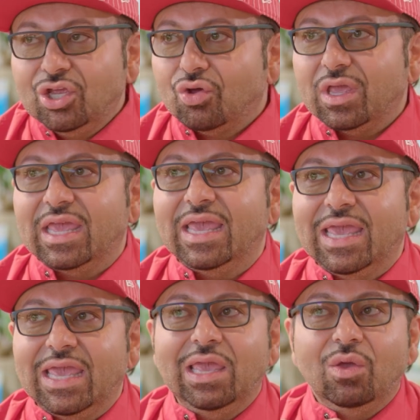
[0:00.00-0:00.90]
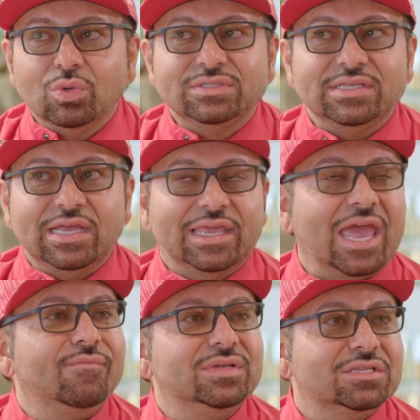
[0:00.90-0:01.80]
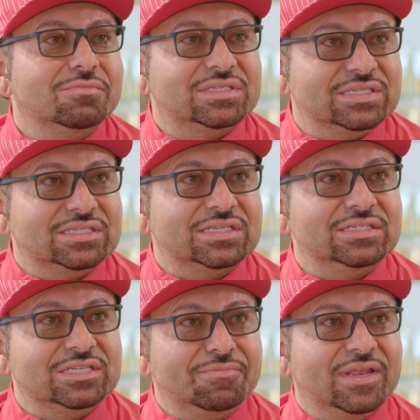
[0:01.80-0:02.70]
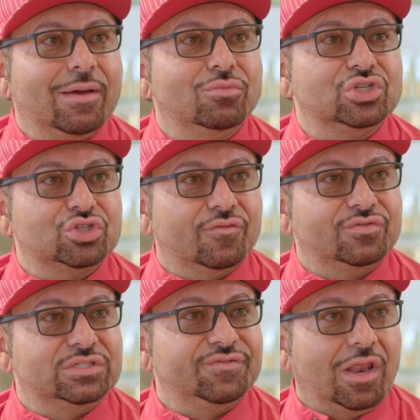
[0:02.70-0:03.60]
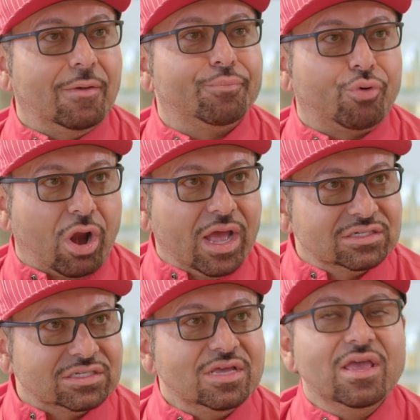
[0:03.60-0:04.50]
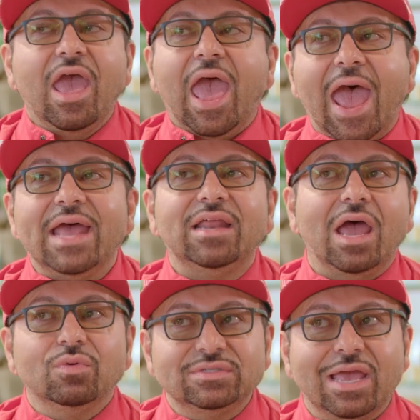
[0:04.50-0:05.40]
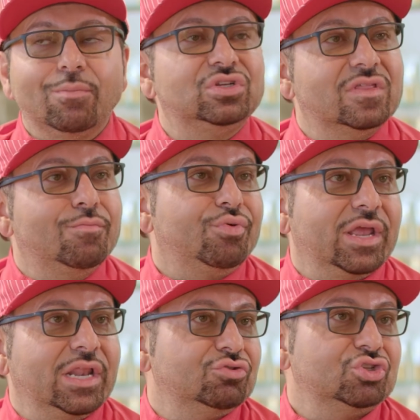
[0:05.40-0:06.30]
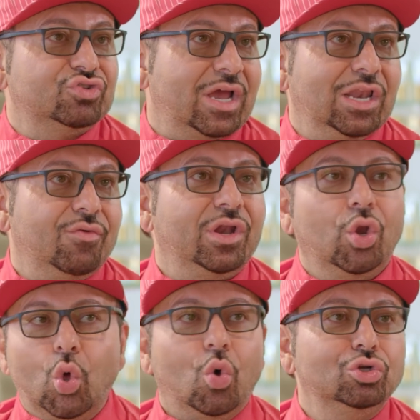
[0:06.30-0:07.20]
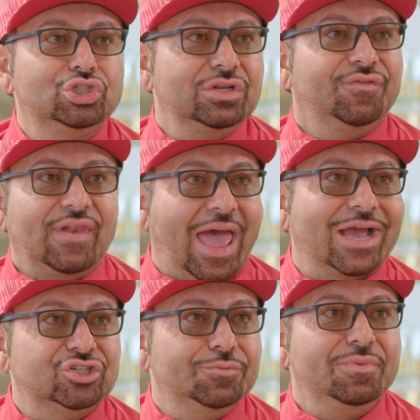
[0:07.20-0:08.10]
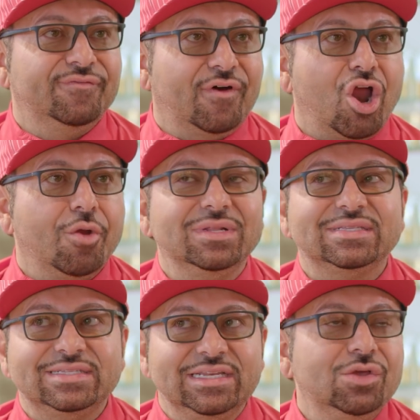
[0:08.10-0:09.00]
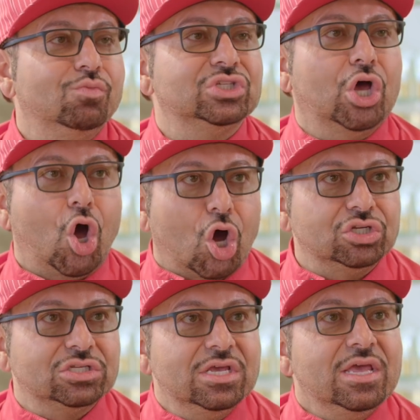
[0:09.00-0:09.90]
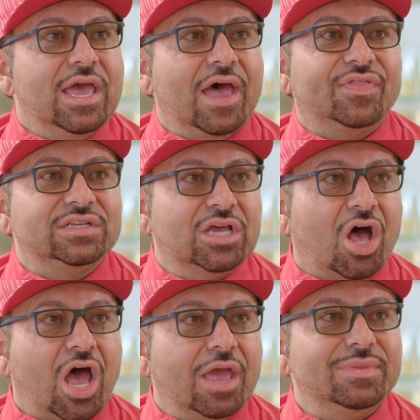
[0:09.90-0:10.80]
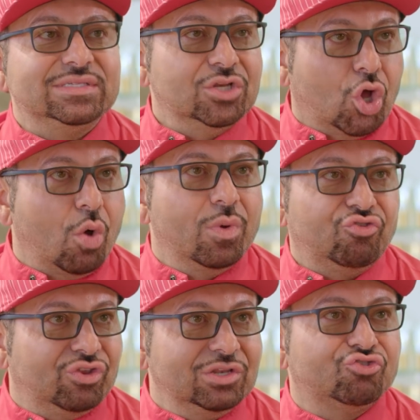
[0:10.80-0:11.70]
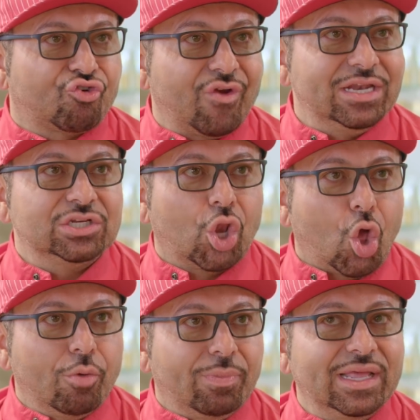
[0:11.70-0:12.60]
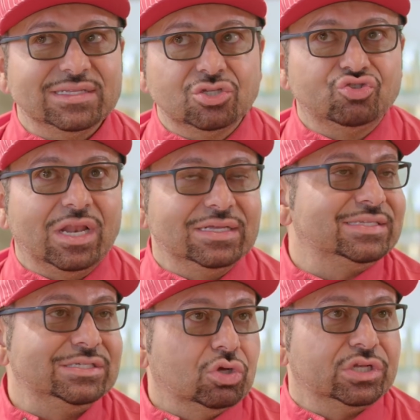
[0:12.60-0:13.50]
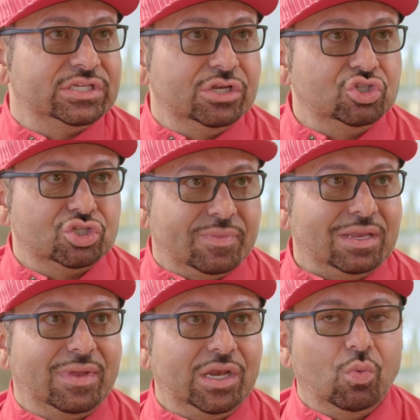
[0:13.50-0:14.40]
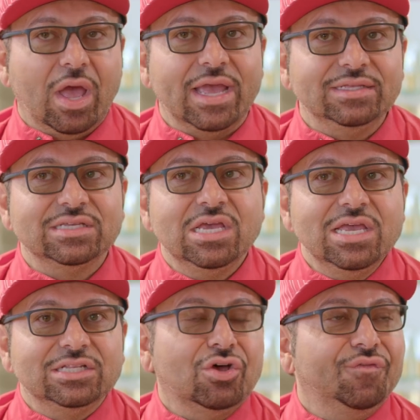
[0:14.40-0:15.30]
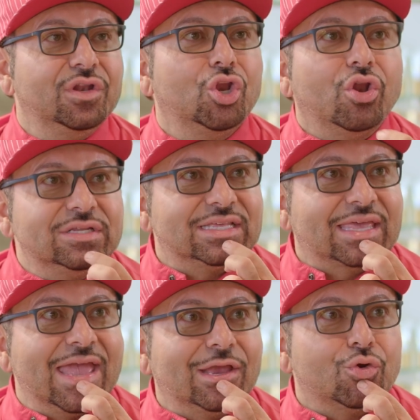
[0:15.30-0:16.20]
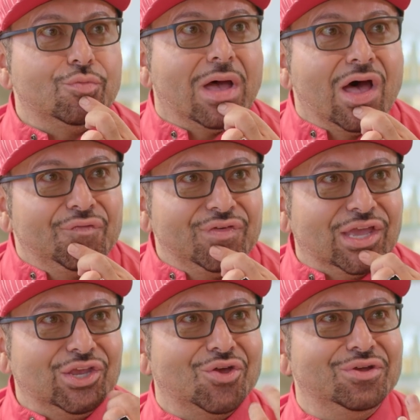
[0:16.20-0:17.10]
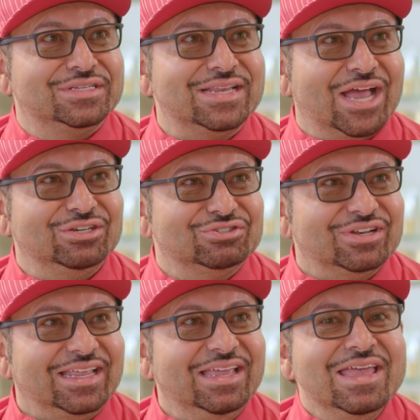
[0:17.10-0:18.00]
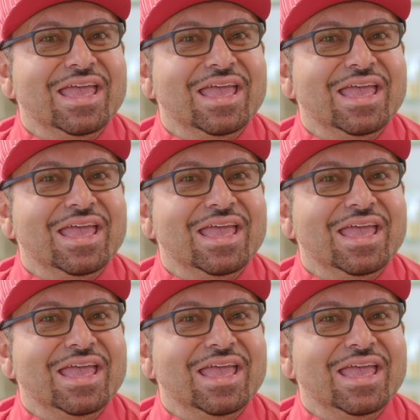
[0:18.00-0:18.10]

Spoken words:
you know, he gave me some assistance in being able to sort of develop product. And I was able to then bring it into Australia and launch in a flagship environment. Sydney was hot at the time, as in hot in trend globally, as Australia still continues to be in many ways. It's often known as the kangaroo mafia, you know, internationally.